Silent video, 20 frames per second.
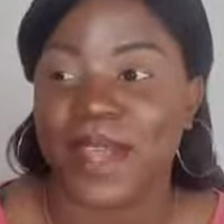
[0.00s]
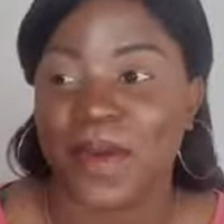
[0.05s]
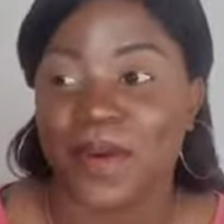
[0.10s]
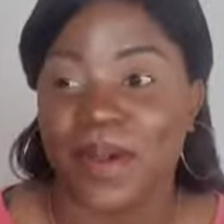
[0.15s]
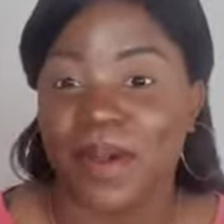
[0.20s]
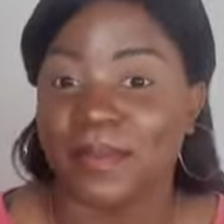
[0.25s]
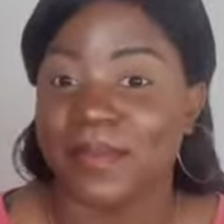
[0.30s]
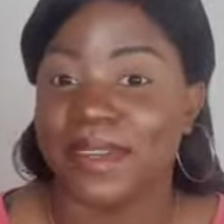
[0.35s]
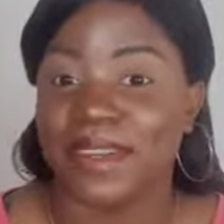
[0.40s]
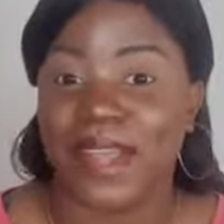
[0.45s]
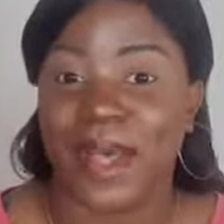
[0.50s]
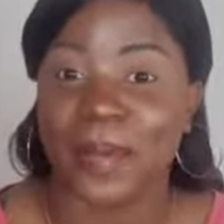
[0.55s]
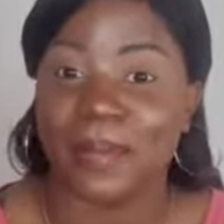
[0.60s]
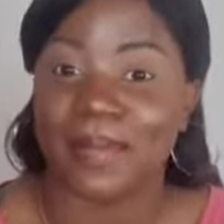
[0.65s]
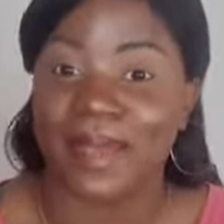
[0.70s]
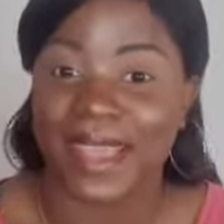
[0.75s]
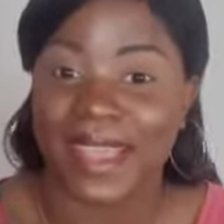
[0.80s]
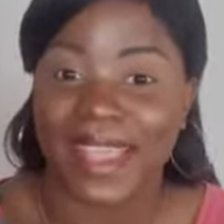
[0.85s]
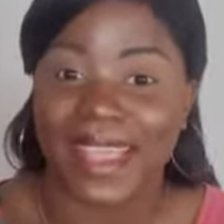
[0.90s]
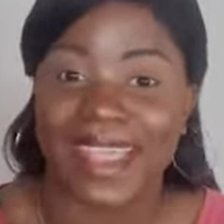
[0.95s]
Now, I'm
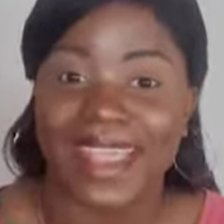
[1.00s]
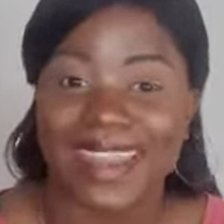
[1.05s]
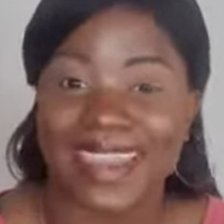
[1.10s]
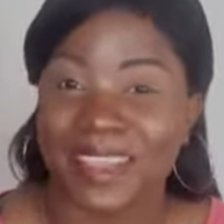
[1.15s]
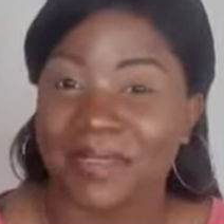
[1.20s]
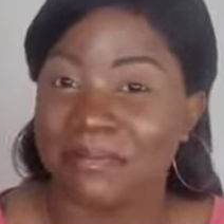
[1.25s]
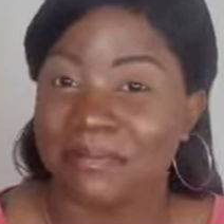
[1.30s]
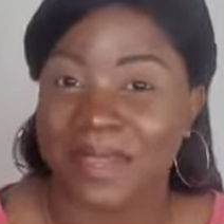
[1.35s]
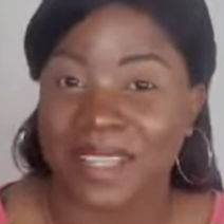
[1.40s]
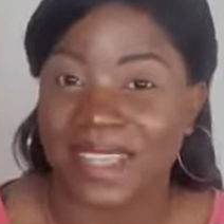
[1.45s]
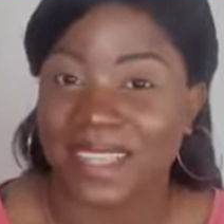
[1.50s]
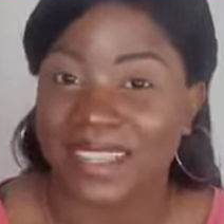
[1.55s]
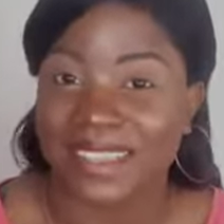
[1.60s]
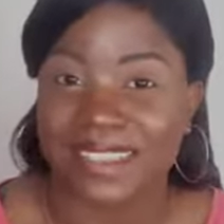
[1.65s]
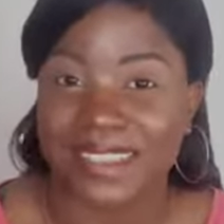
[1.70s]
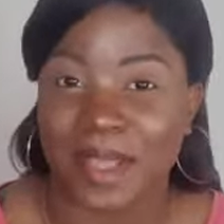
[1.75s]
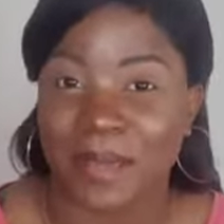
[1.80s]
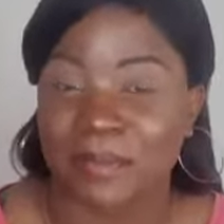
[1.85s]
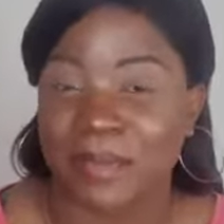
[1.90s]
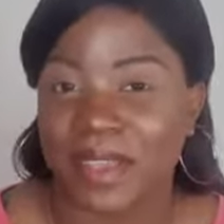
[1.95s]
not by any
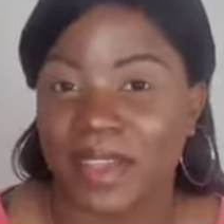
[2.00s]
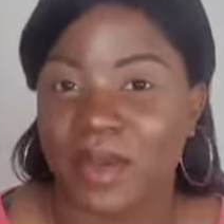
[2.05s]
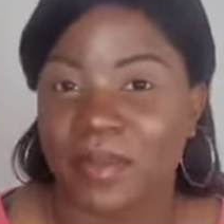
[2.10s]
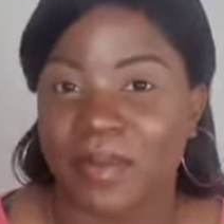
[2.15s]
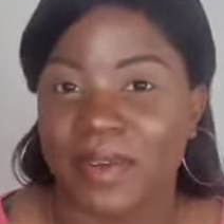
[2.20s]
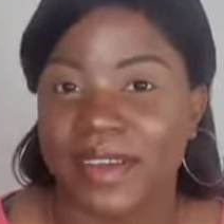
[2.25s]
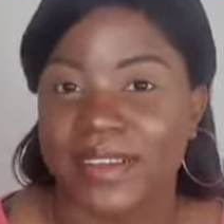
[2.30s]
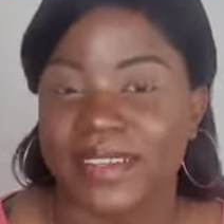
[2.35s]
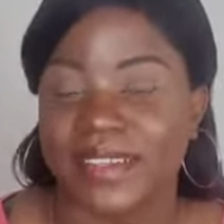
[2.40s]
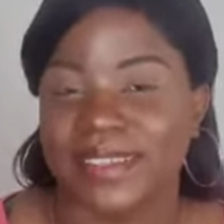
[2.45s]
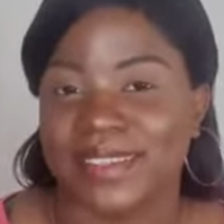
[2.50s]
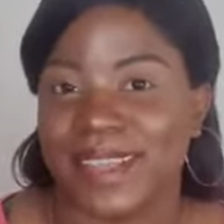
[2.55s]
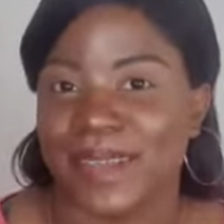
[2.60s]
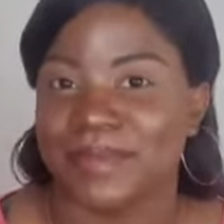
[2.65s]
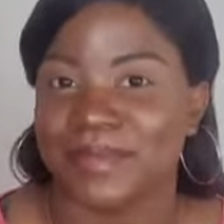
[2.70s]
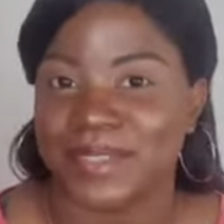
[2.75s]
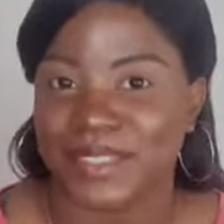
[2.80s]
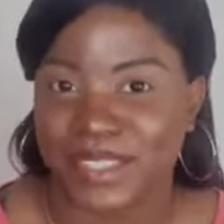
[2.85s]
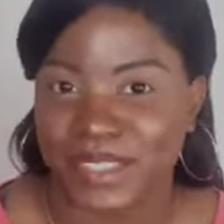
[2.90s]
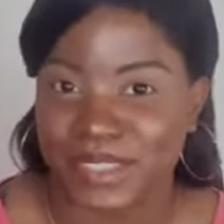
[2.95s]
means a makeup artist.
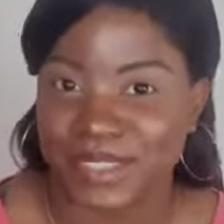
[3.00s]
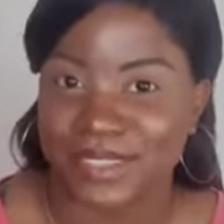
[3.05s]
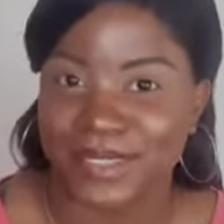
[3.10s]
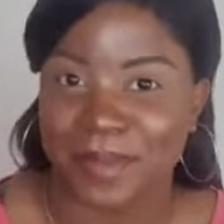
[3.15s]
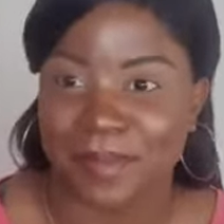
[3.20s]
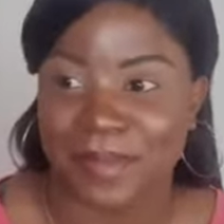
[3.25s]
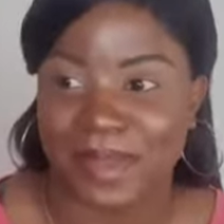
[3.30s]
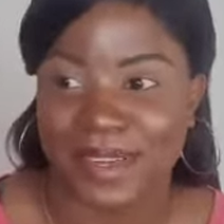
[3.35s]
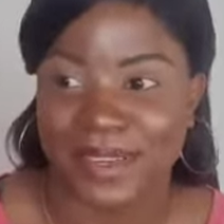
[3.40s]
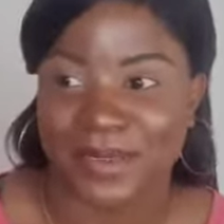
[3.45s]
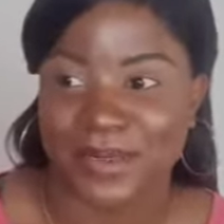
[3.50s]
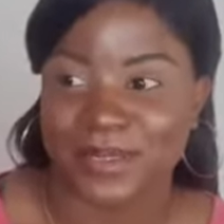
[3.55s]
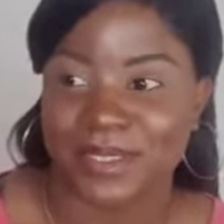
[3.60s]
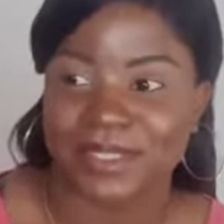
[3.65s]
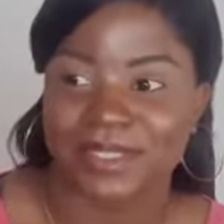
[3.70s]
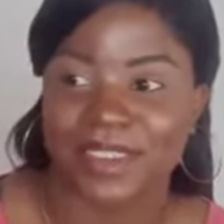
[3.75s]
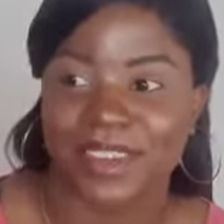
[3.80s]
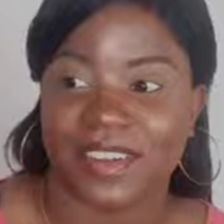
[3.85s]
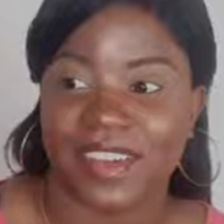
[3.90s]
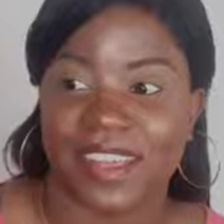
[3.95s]
I'm just somebody
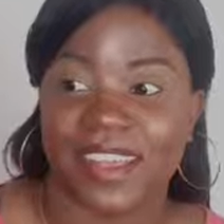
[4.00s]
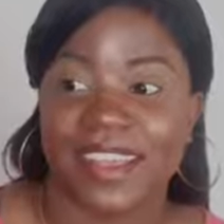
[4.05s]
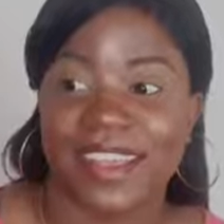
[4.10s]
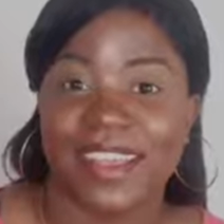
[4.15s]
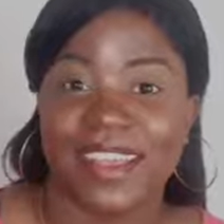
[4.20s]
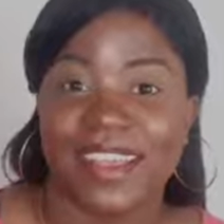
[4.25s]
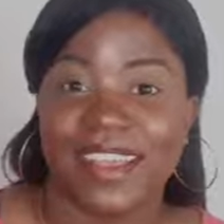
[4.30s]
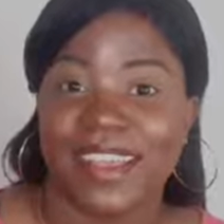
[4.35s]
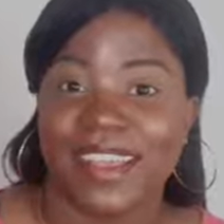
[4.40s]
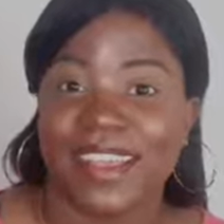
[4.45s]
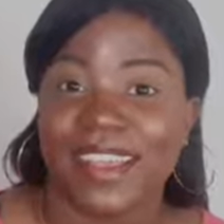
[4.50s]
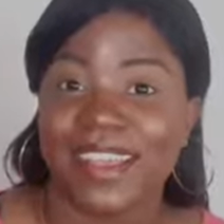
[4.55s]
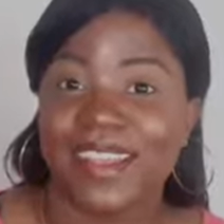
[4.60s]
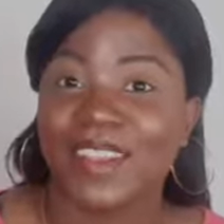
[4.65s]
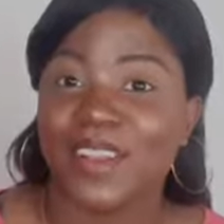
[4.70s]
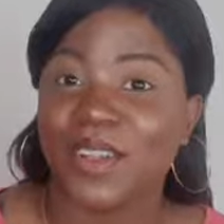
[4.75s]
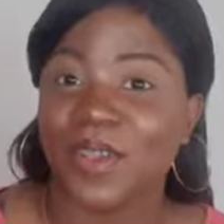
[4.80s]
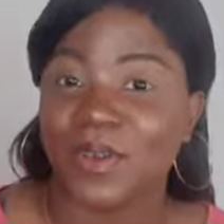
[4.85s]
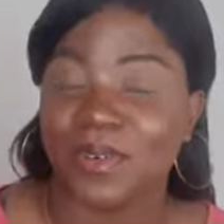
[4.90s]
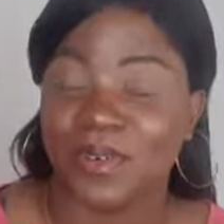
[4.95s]
who's very
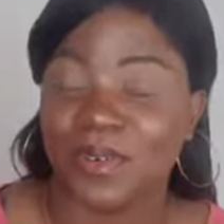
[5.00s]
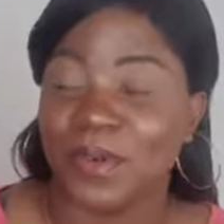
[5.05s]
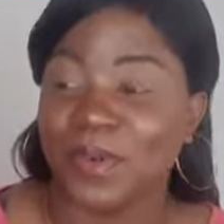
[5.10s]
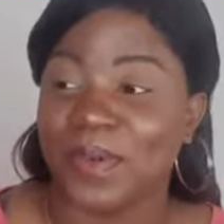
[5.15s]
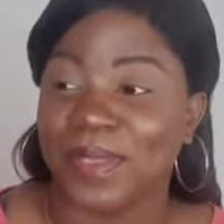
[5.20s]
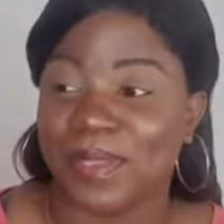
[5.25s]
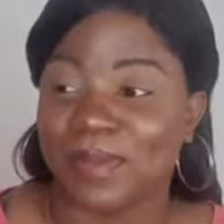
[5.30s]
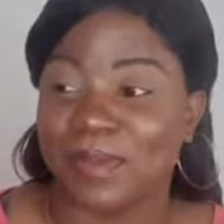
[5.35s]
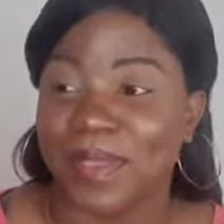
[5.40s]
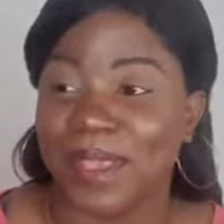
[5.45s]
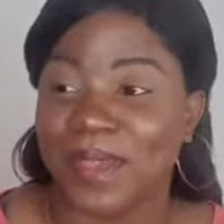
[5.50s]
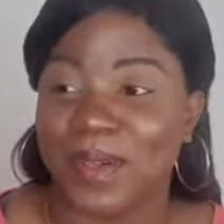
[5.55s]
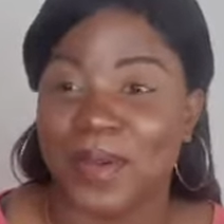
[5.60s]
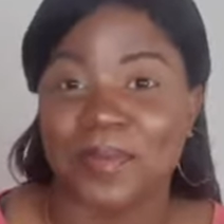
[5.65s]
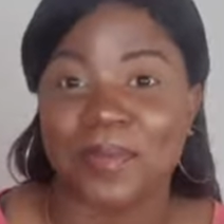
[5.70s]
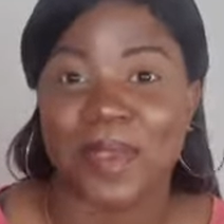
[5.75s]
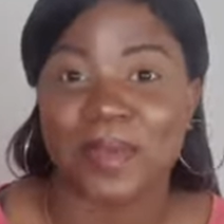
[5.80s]
in love with makeup.